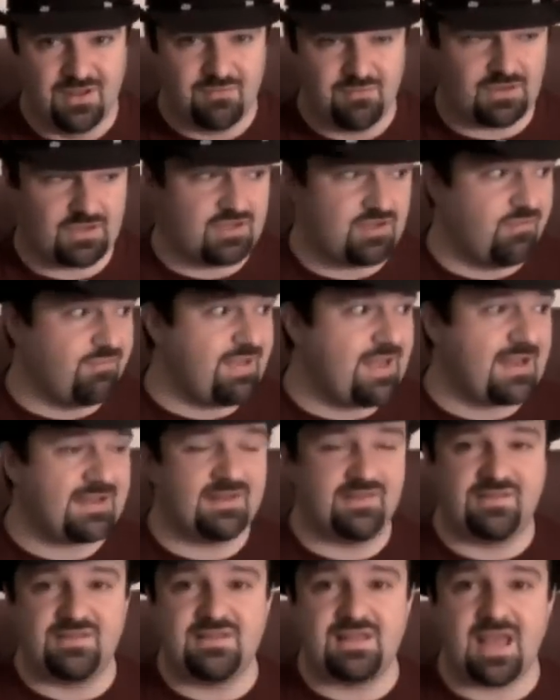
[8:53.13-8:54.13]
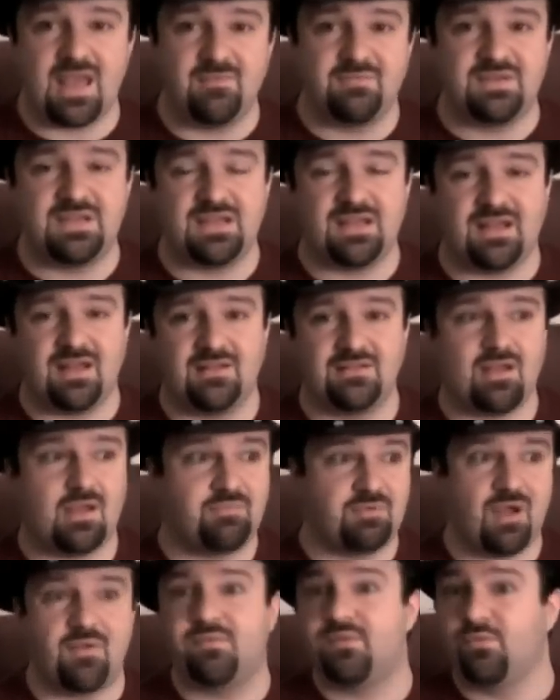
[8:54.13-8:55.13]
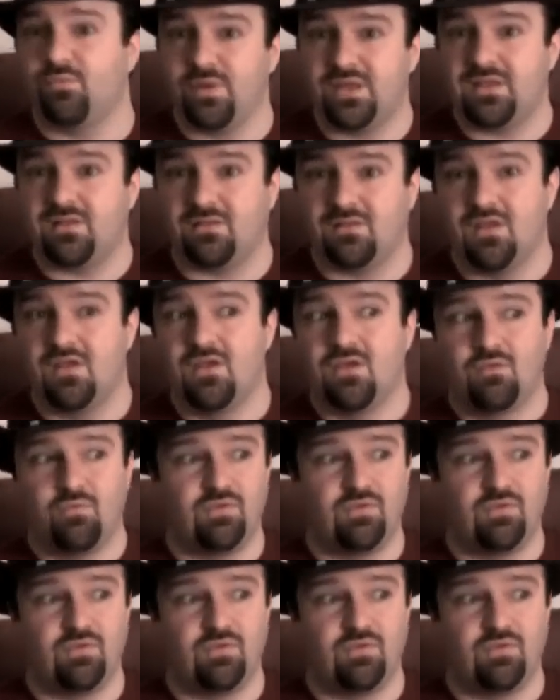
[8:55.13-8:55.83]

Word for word: You want to come back and see the empty condo? I probably will.